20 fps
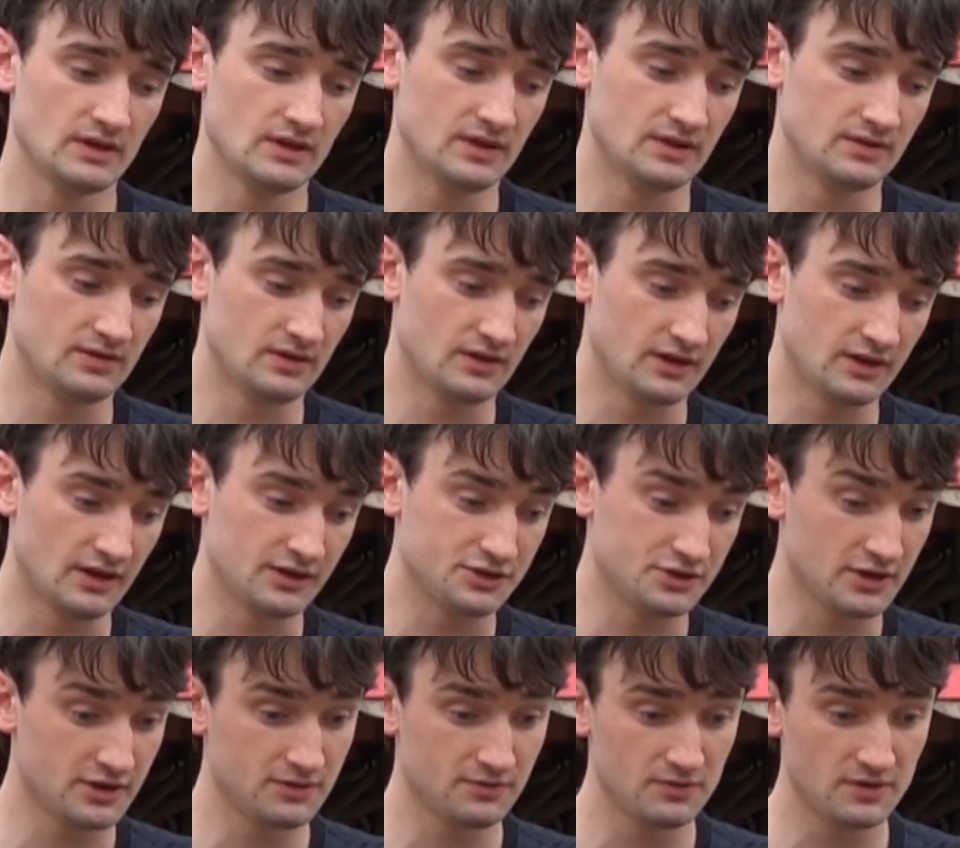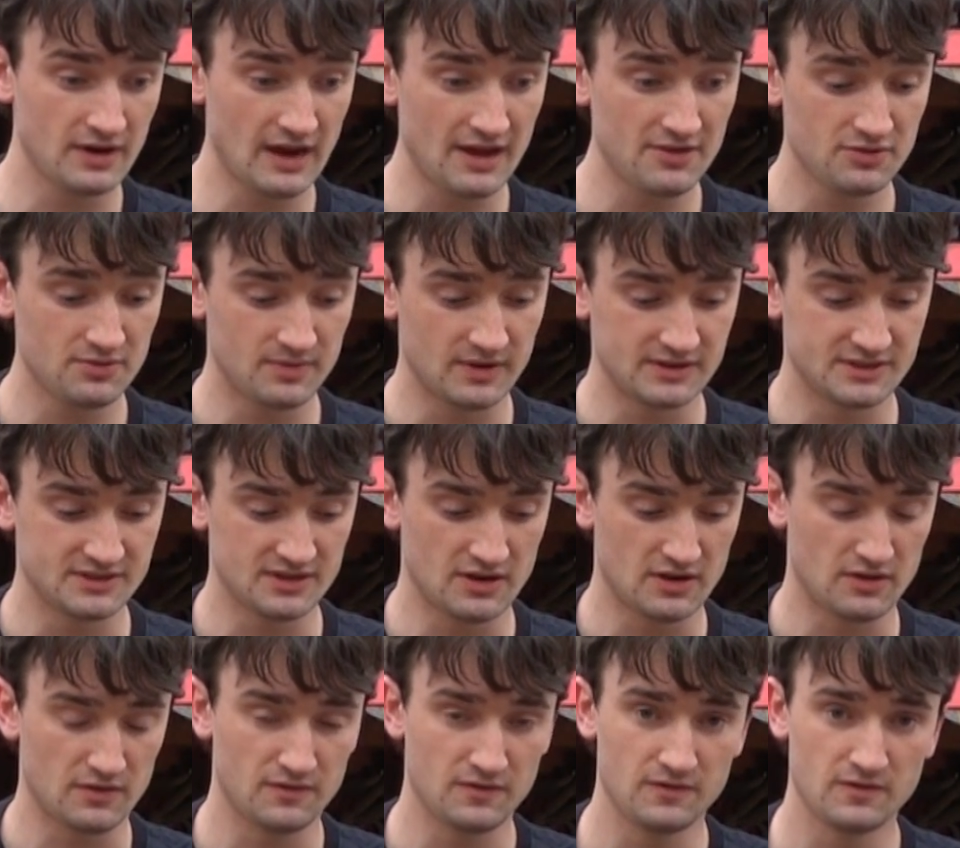and I try to regather
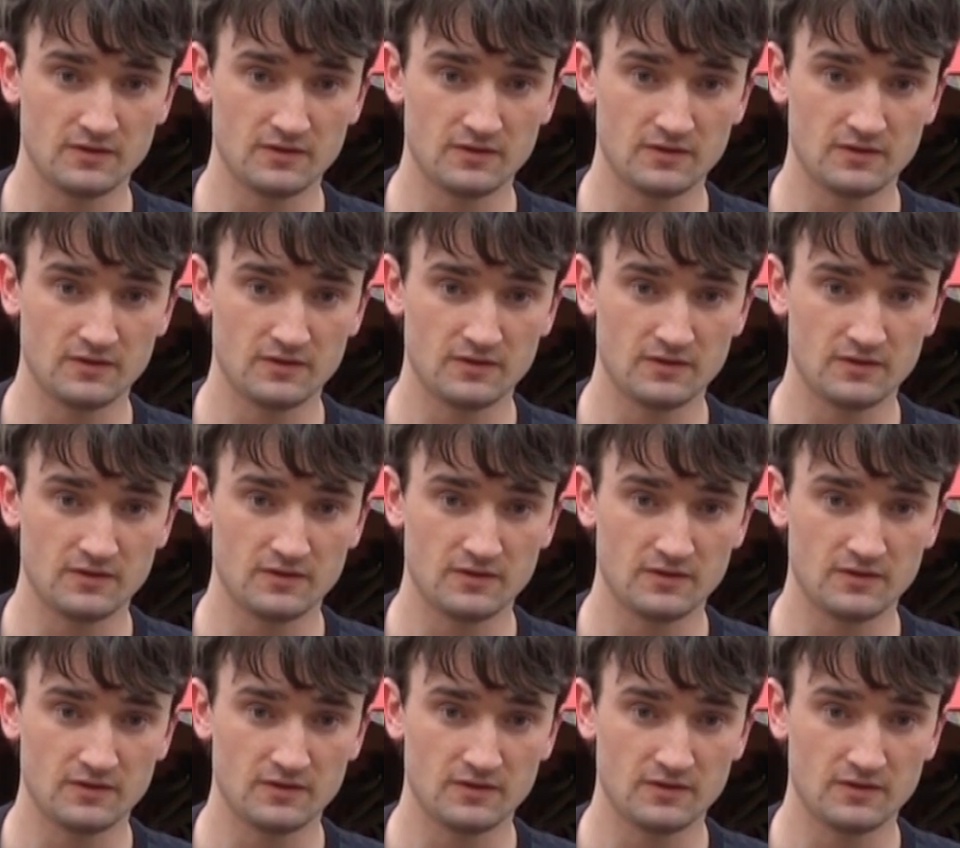myself.